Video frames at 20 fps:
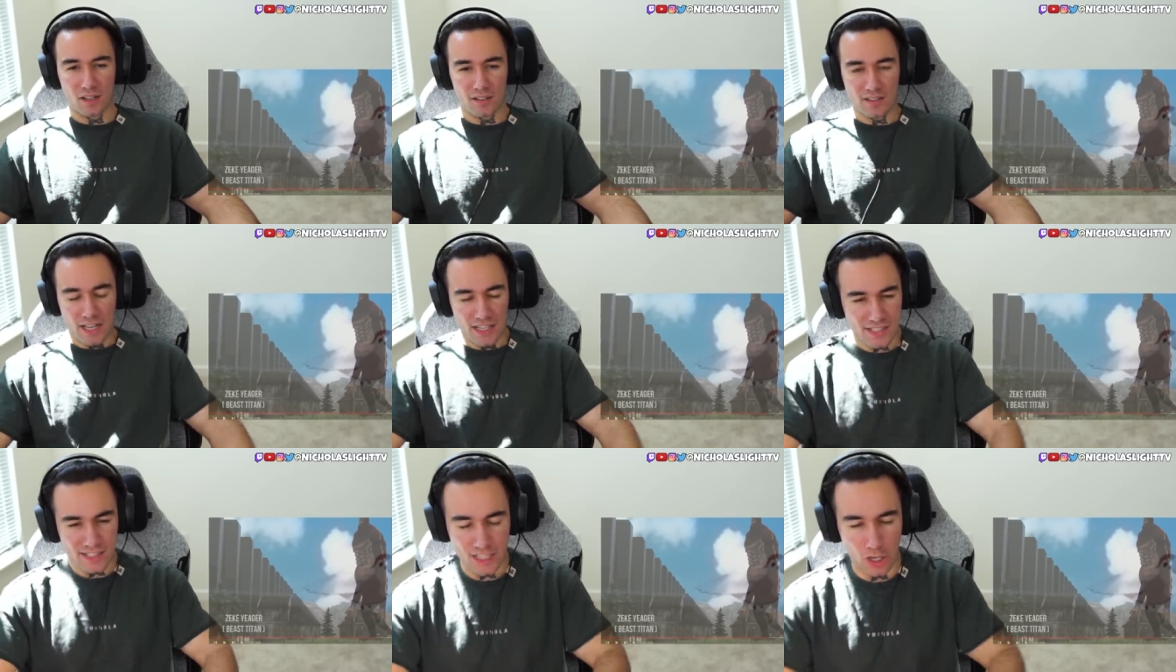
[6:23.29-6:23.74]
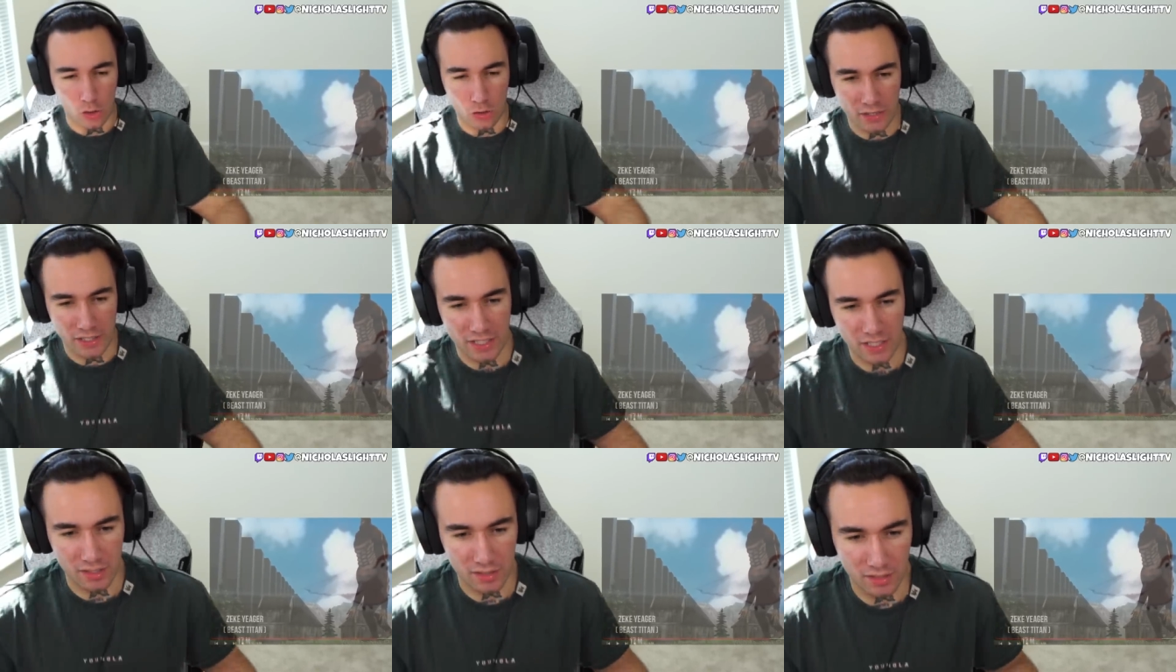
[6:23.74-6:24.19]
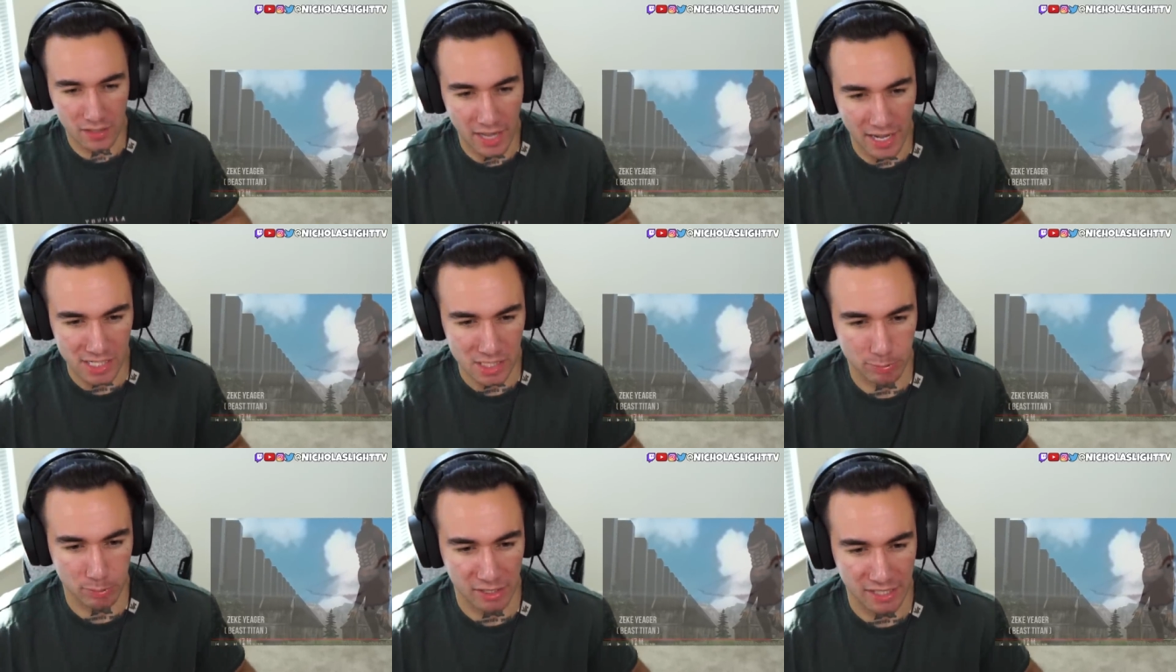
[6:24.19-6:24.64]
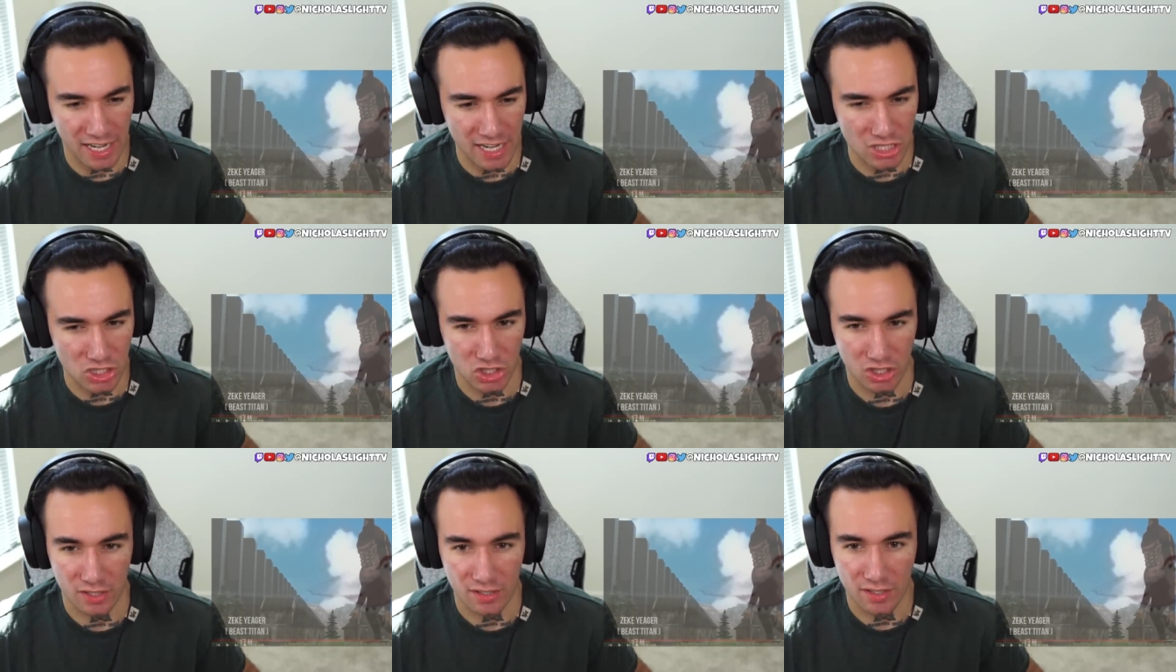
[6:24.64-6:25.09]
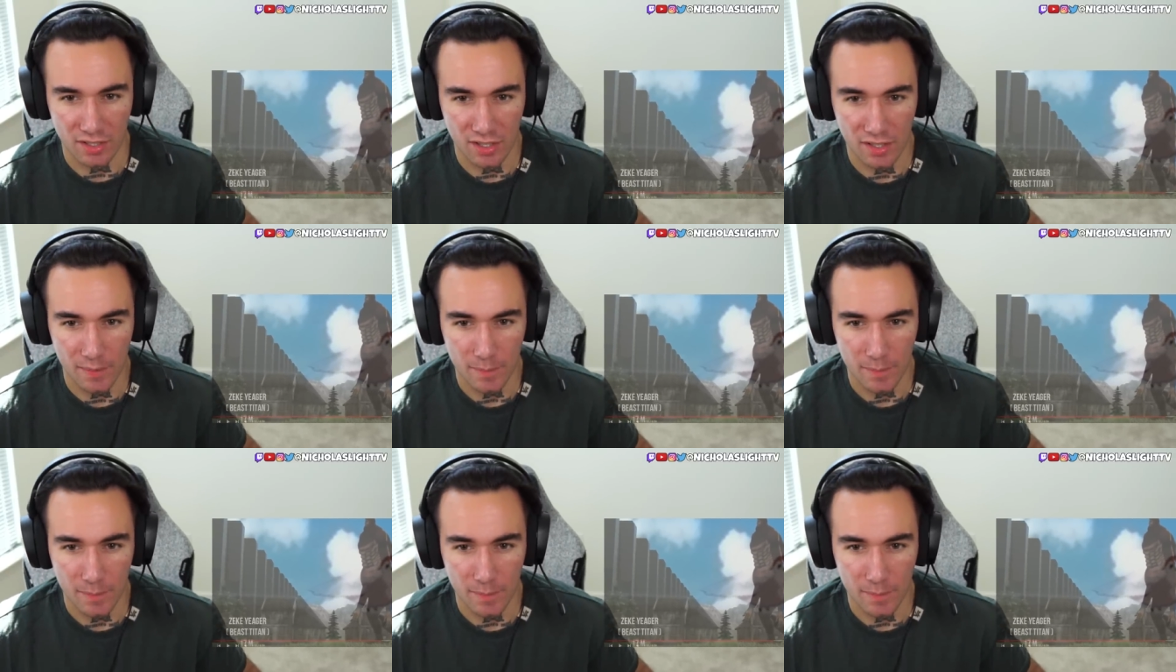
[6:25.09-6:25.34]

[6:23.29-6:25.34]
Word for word: That's the only explanation.